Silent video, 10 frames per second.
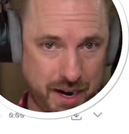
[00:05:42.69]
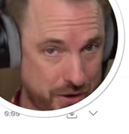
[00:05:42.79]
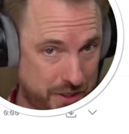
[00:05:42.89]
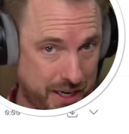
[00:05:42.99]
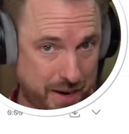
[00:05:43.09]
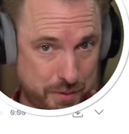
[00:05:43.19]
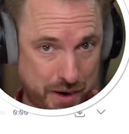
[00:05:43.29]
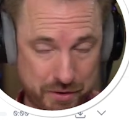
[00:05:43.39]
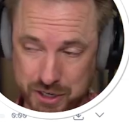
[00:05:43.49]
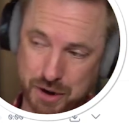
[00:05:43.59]
And you'll see it comes
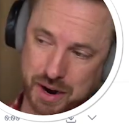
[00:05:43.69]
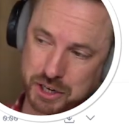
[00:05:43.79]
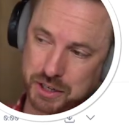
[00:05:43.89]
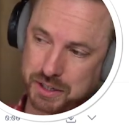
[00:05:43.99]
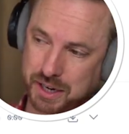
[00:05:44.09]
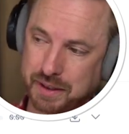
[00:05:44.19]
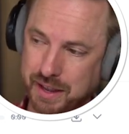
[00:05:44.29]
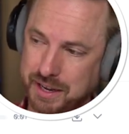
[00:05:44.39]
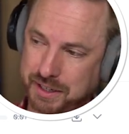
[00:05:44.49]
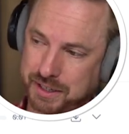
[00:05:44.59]
back with generations like
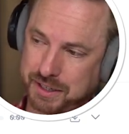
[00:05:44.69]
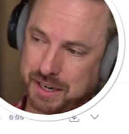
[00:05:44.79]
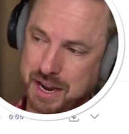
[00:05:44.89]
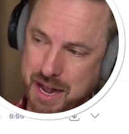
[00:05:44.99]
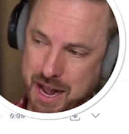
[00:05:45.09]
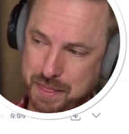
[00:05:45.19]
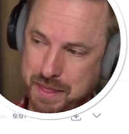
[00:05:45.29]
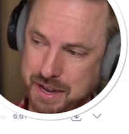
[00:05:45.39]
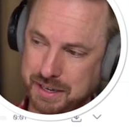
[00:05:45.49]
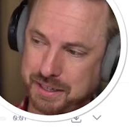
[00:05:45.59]
this, and
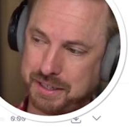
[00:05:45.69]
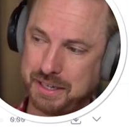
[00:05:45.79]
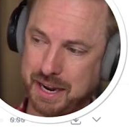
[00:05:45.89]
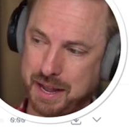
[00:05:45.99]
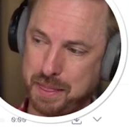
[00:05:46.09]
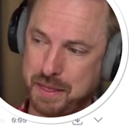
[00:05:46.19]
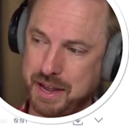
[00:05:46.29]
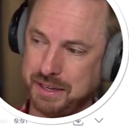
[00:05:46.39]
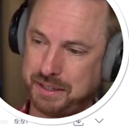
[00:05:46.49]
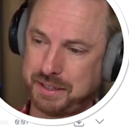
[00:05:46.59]
this, and
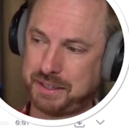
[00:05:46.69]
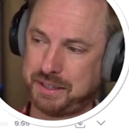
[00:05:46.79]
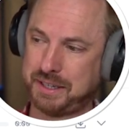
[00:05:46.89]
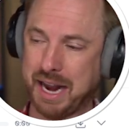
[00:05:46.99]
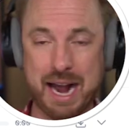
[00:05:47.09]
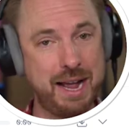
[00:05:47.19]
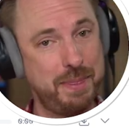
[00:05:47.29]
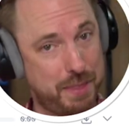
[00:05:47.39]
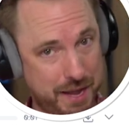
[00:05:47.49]
this, and